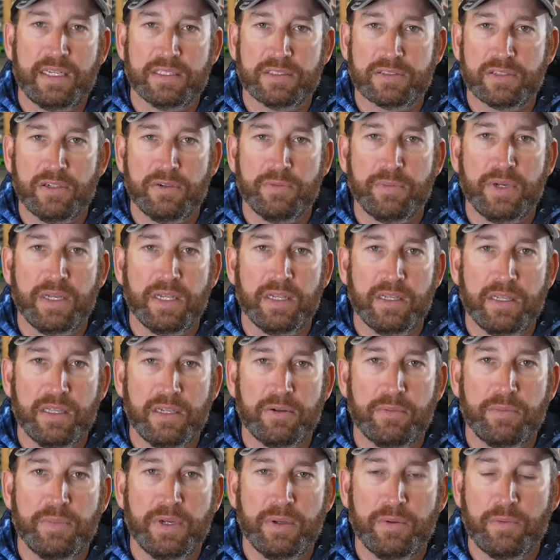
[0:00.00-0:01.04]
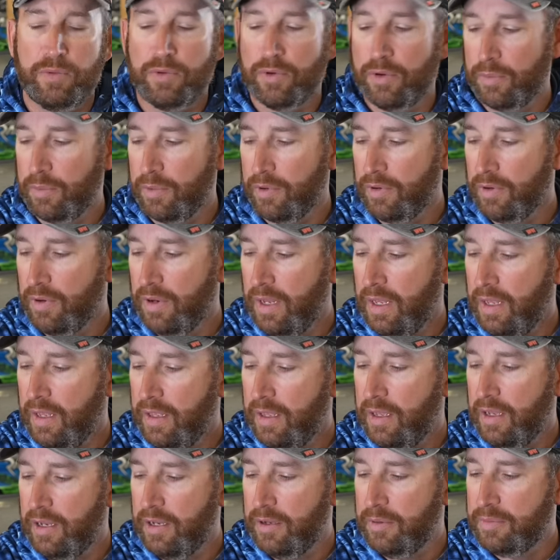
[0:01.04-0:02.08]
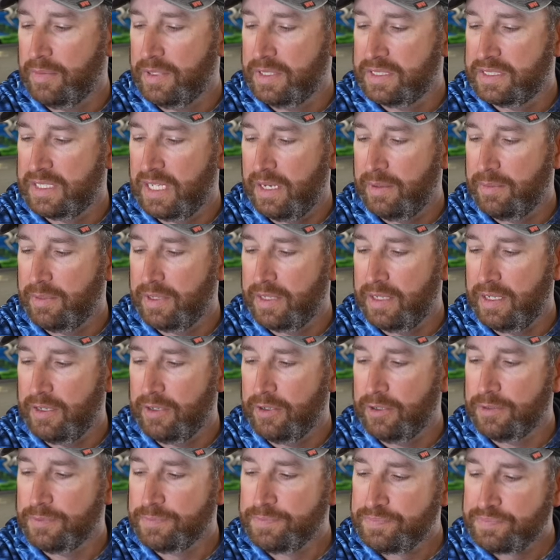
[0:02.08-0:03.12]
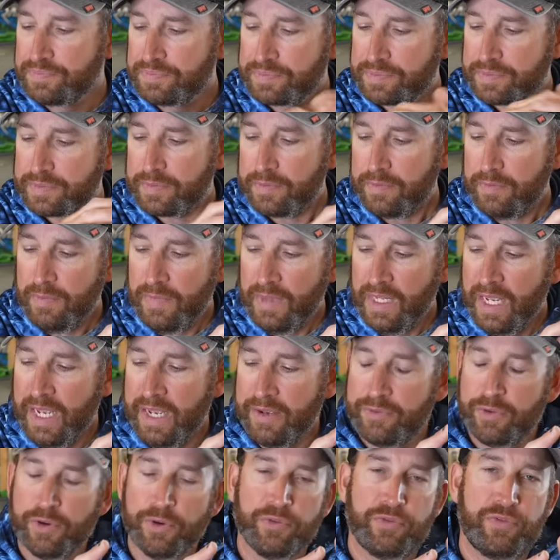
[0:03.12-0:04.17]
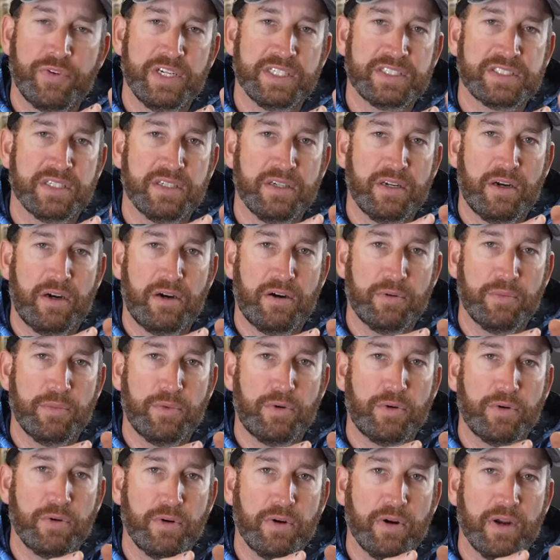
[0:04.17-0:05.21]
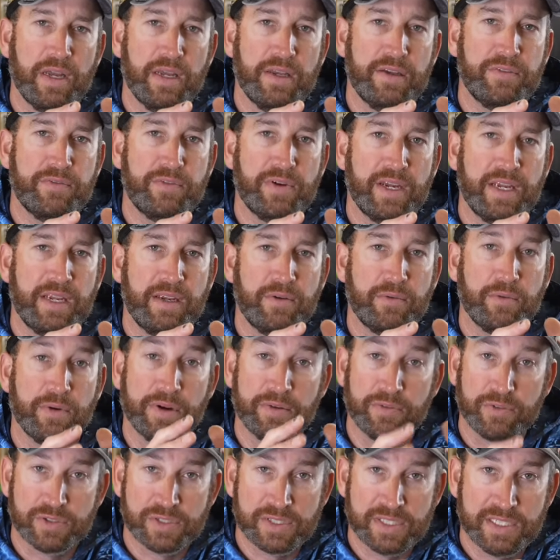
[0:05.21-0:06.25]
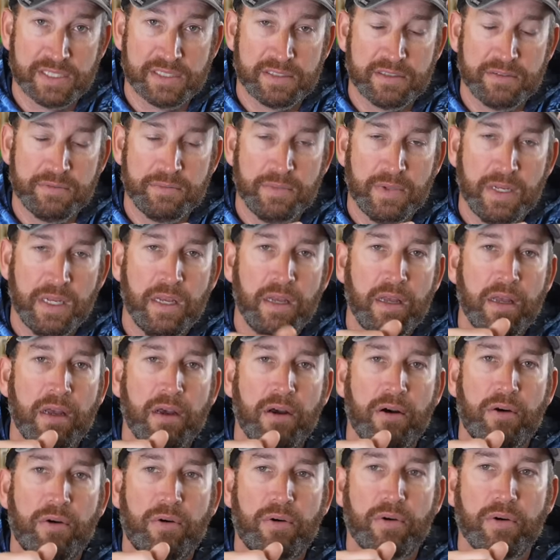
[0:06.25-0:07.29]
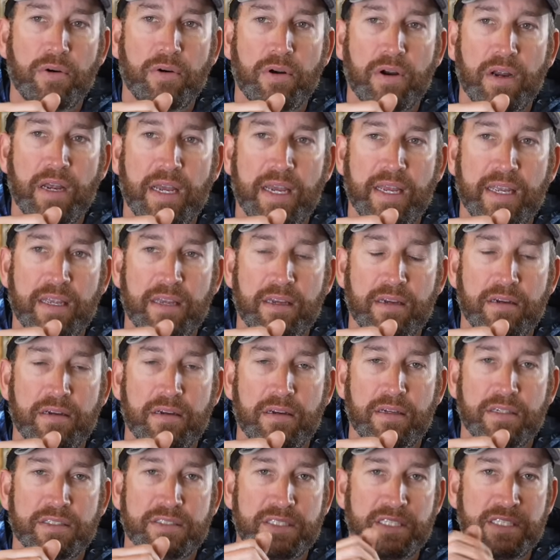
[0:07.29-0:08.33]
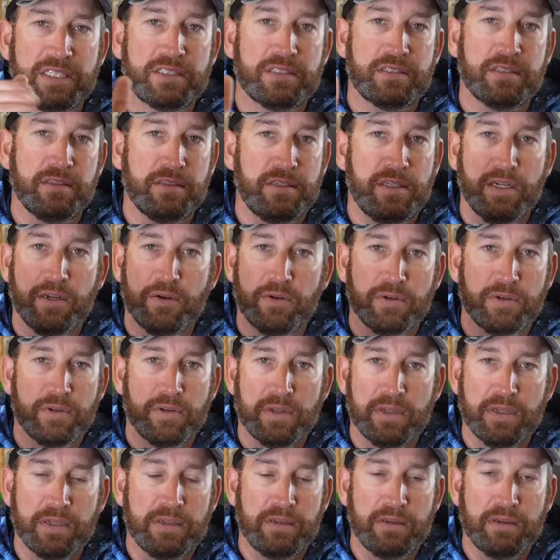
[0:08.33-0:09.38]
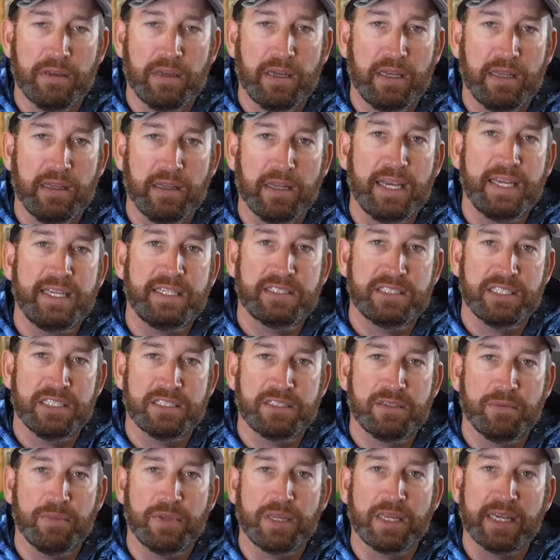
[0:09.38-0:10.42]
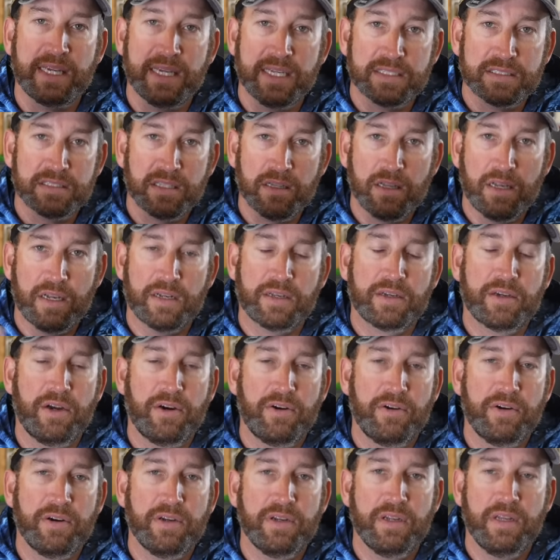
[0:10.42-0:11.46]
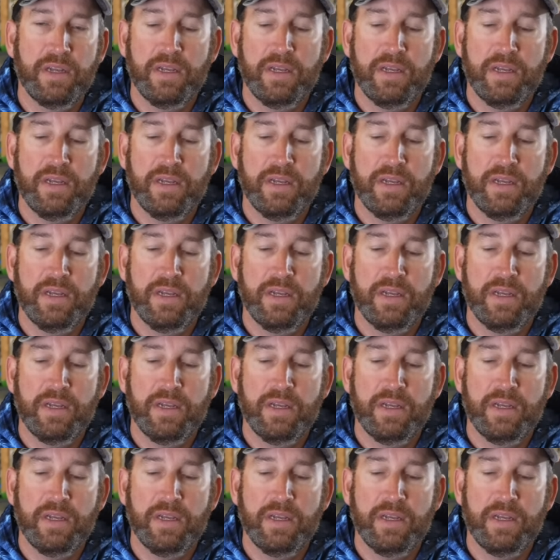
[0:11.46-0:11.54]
is going to be a little bit warmer this time of the year. If you're fishing on more of a river system or a system, a lake system that gets a lot of current,